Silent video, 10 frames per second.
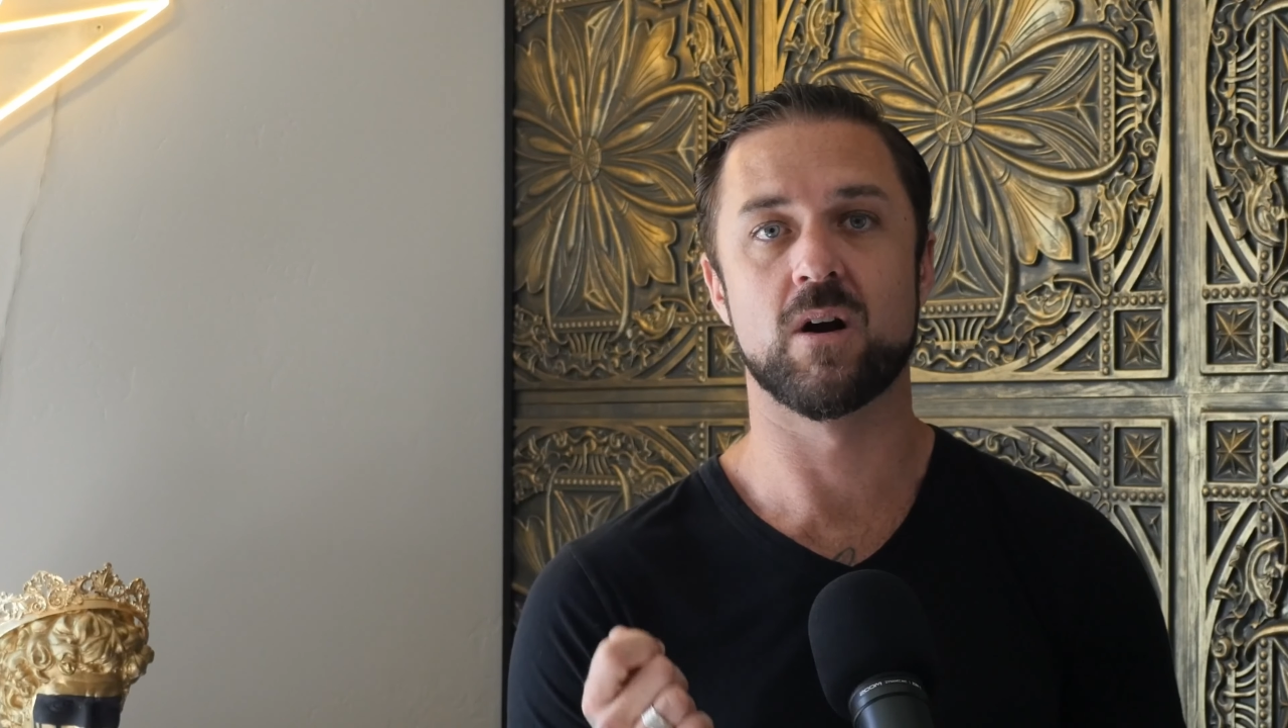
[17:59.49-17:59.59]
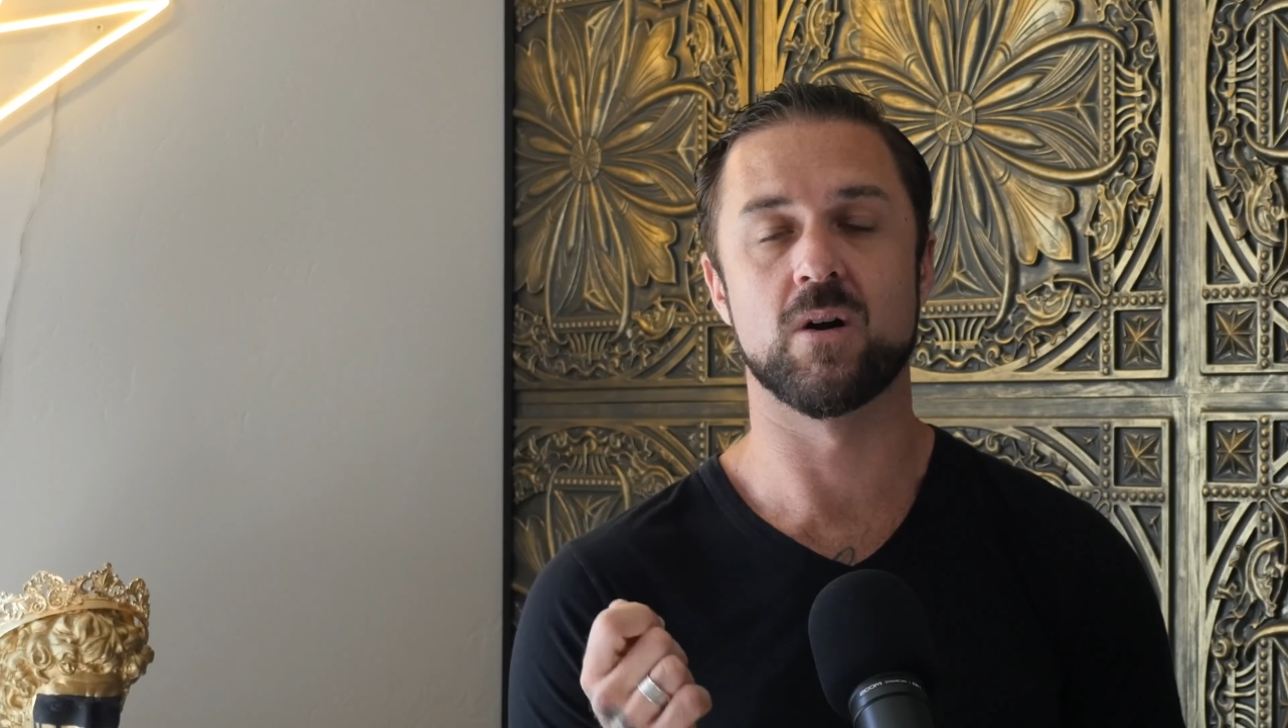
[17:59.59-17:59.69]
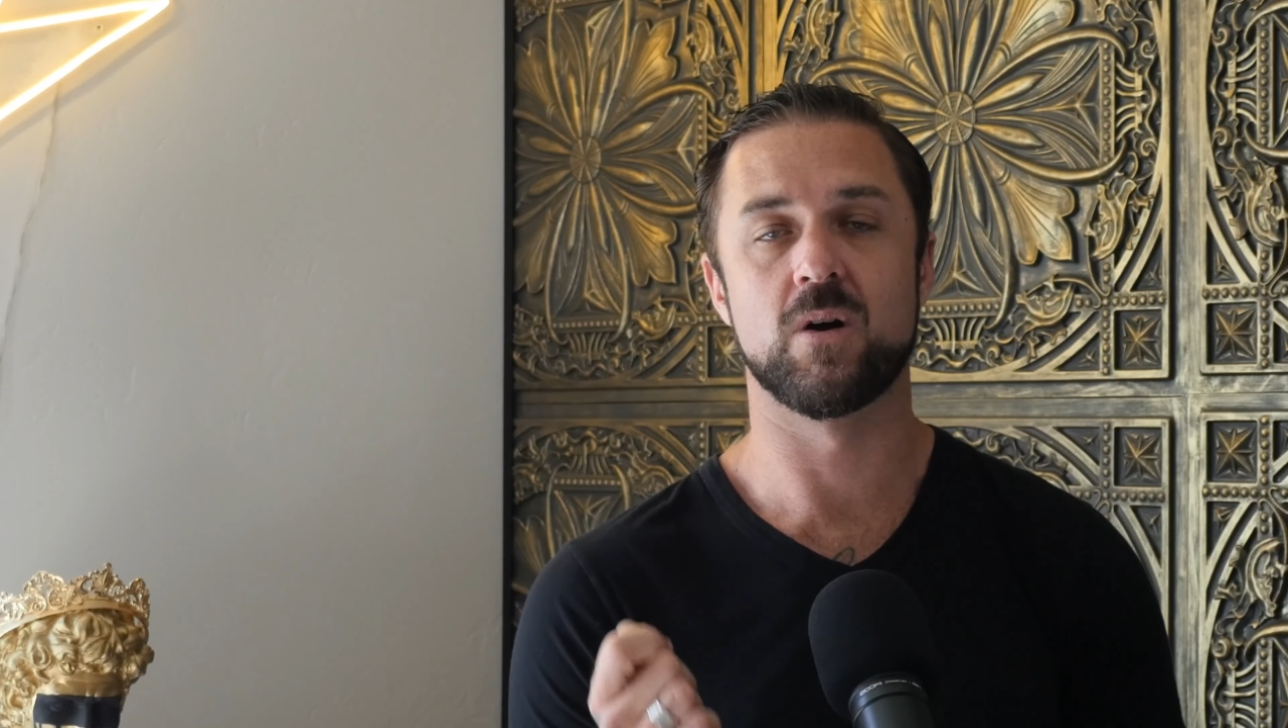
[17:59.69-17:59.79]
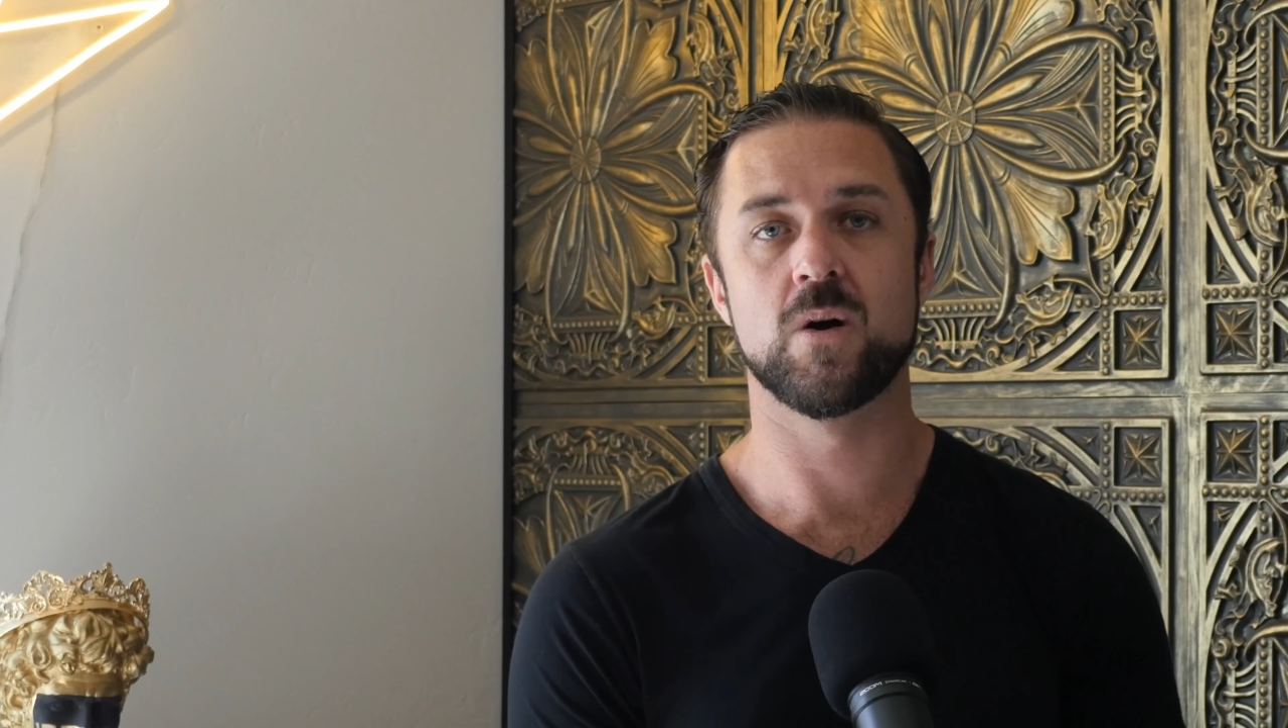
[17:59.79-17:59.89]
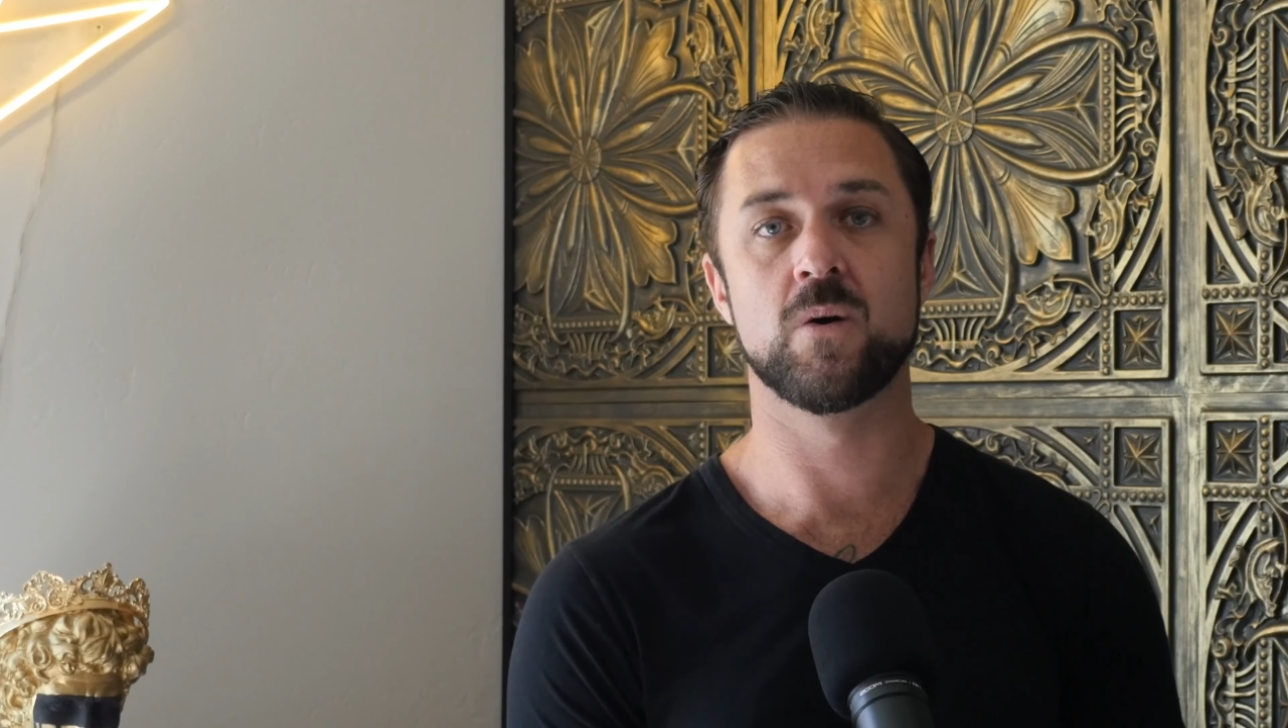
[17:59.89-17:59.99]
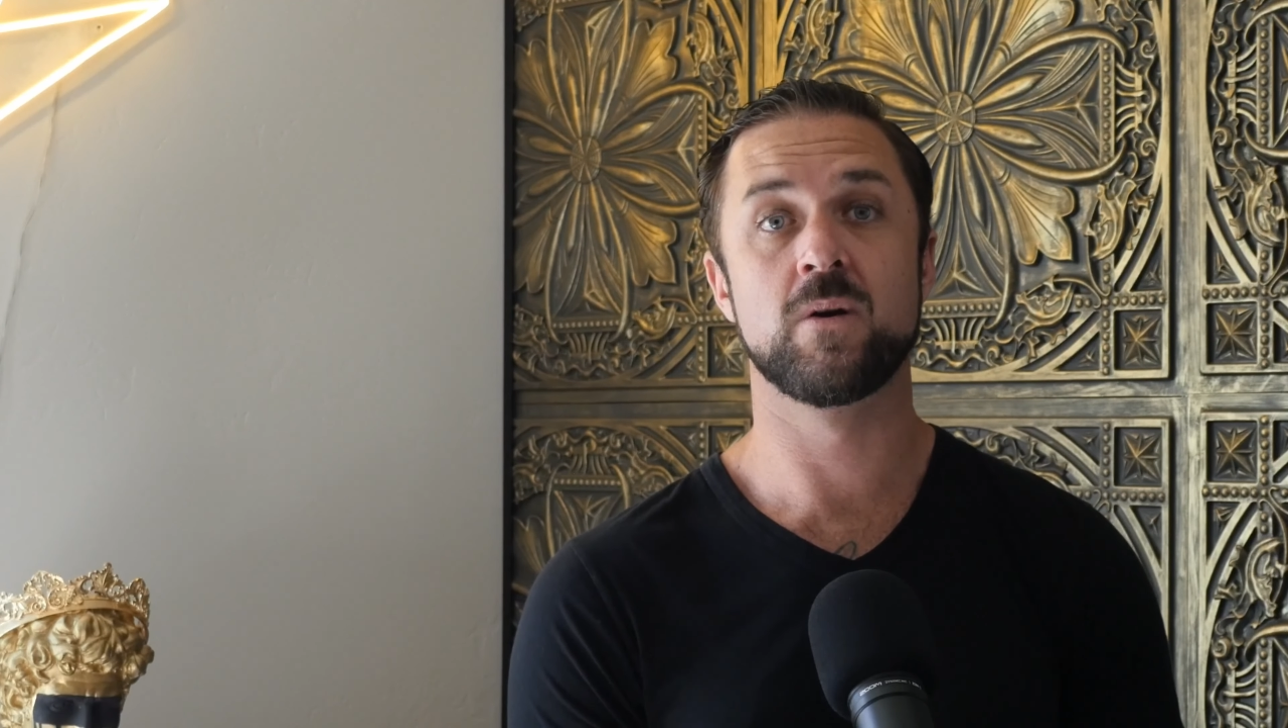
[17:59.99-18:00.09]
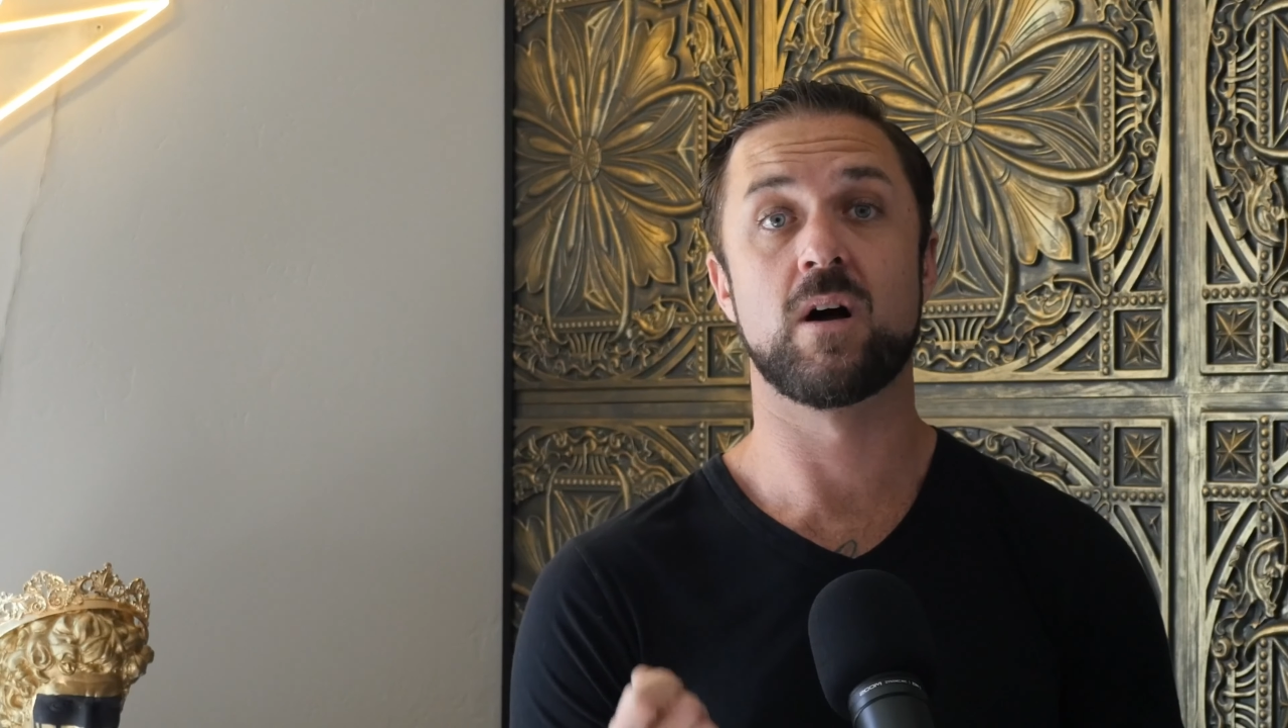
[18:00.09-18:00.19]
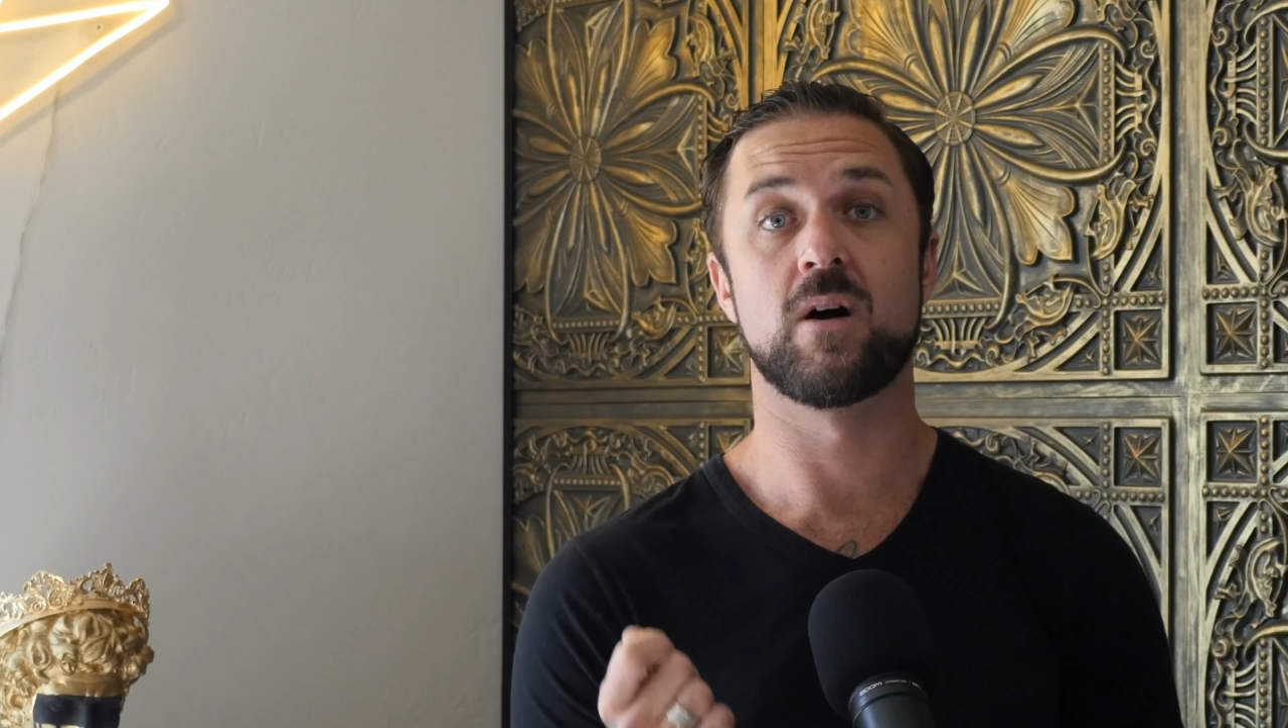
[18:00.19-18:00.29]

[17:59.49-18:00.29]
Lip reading: our own